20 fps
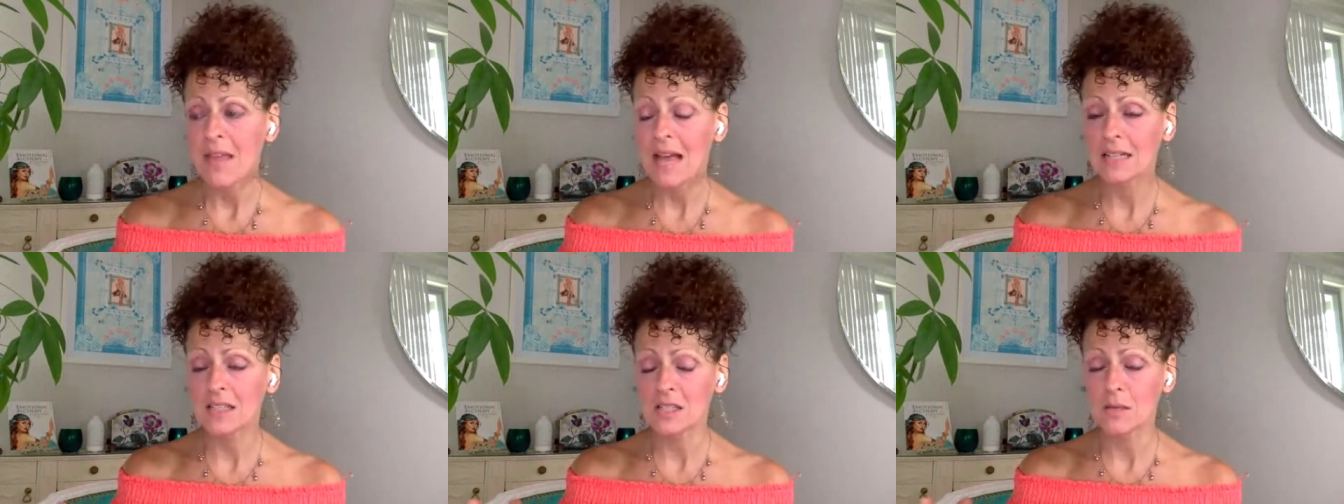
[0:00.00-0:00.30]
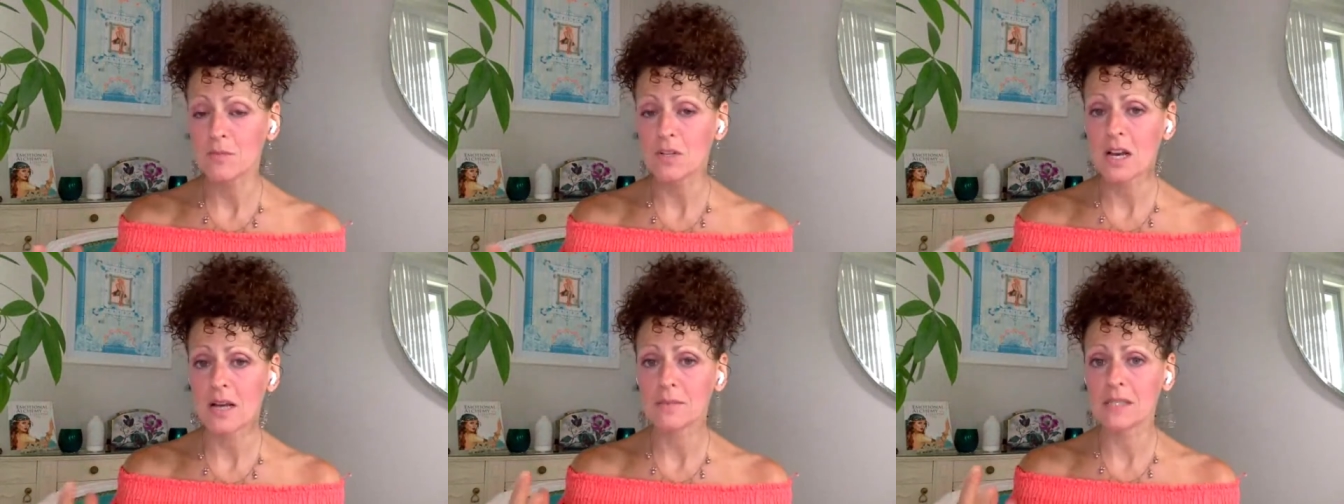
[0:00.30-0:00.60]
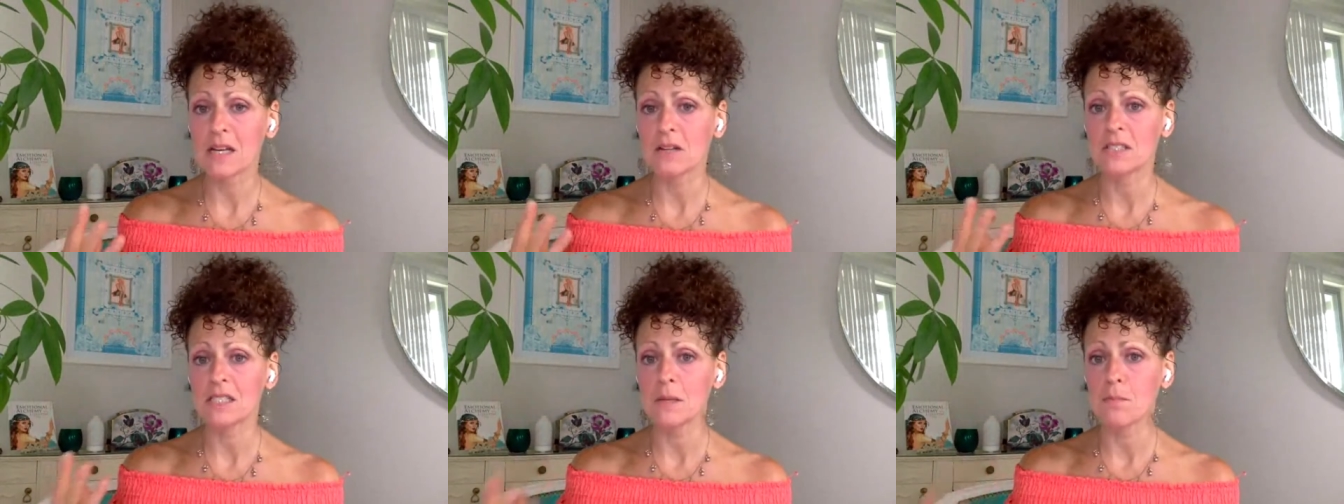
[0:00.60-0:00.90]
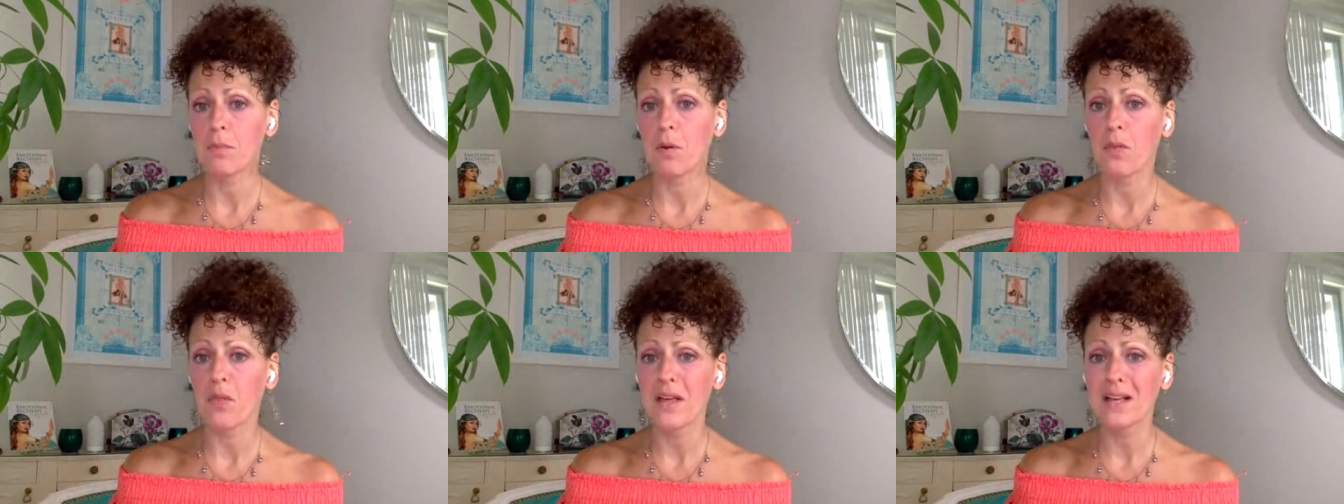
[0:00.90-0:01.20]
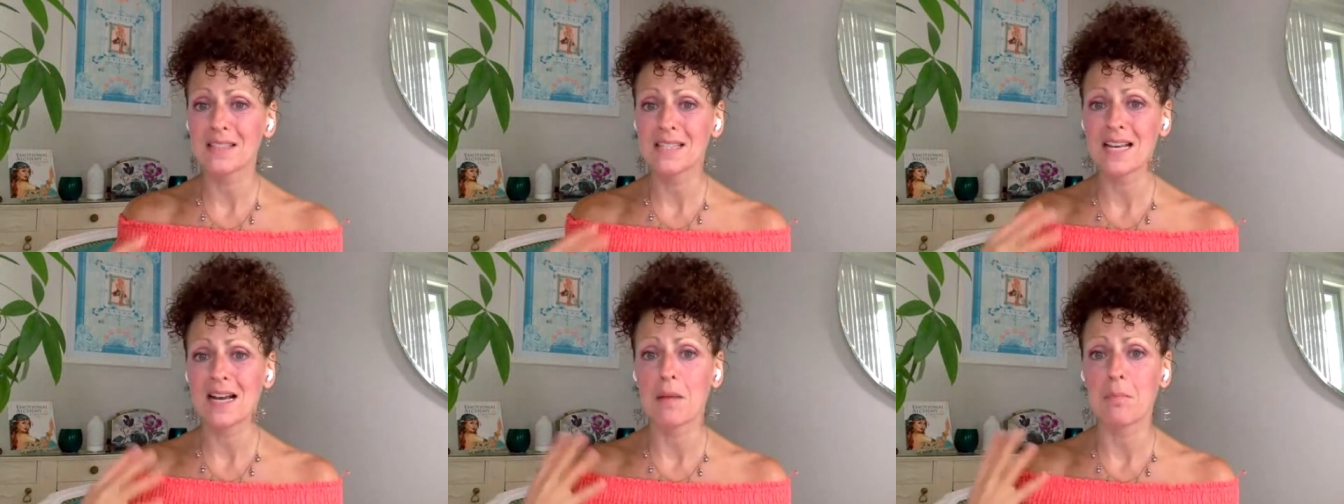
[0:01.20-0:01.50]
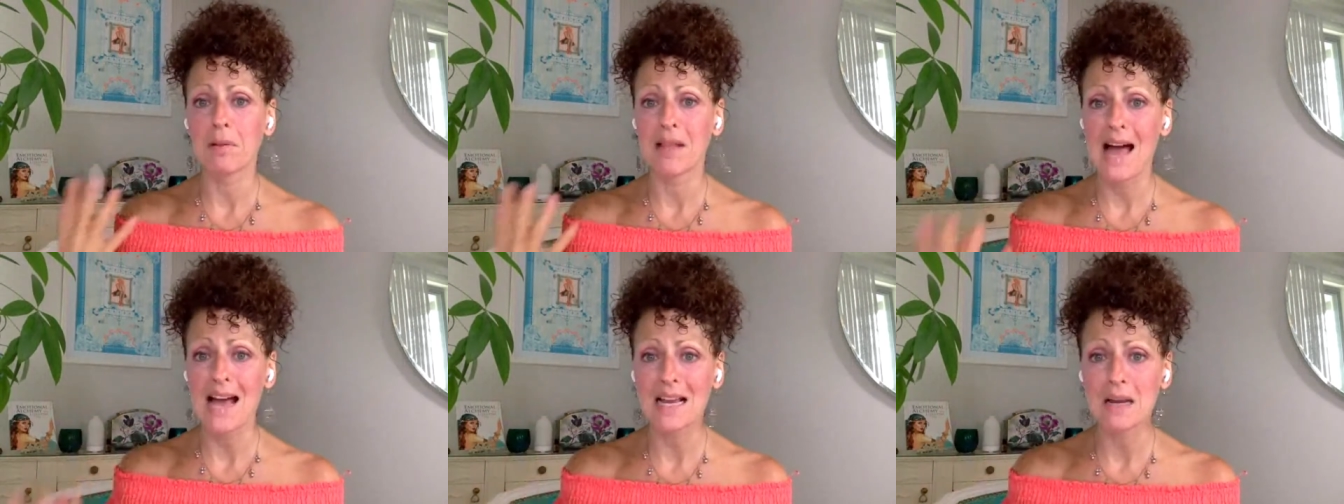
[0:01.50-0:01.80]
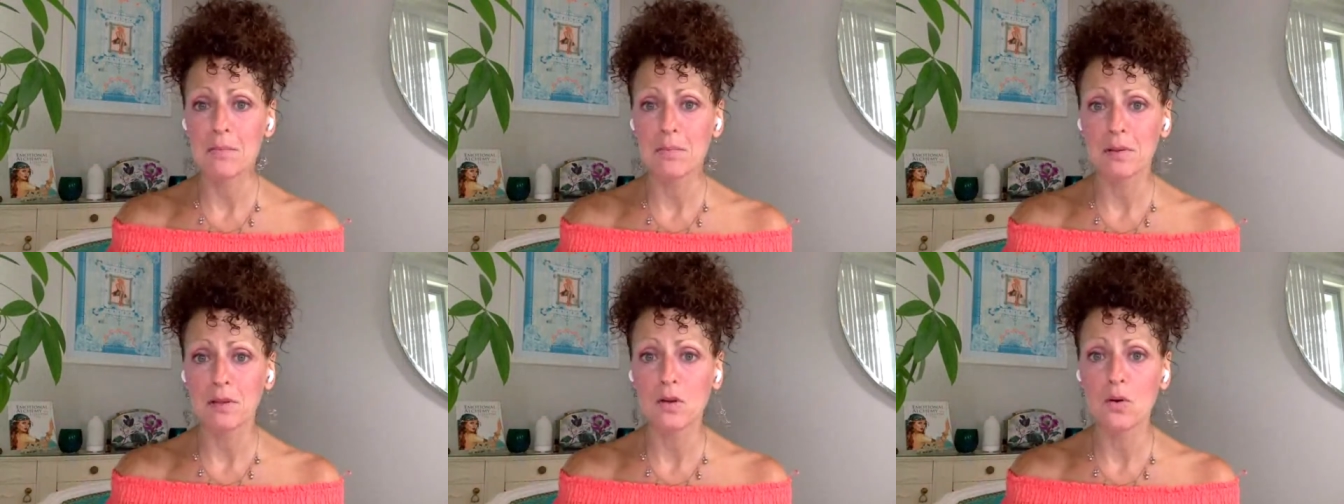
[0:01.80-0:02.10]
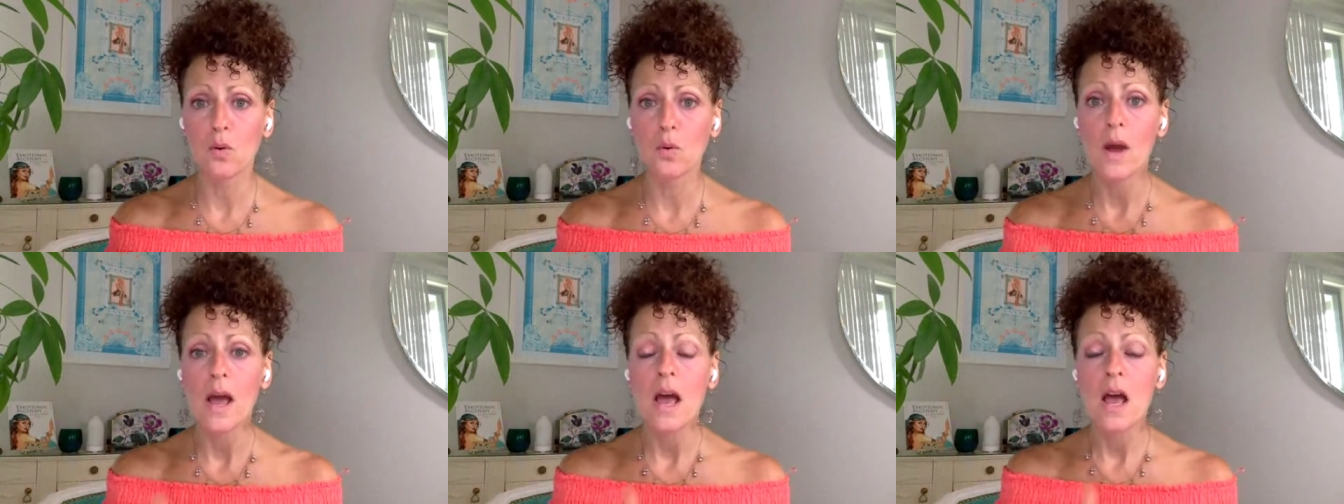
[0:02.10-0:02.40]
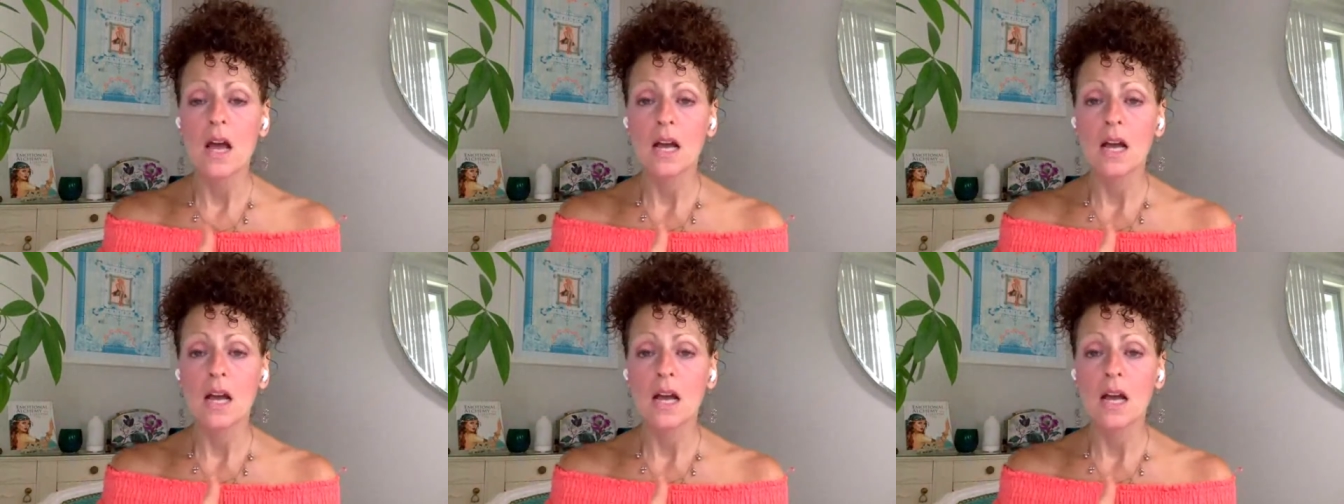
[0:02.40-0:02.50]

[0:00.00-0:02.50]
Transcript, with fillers: at sometimes how simple things like a black and blue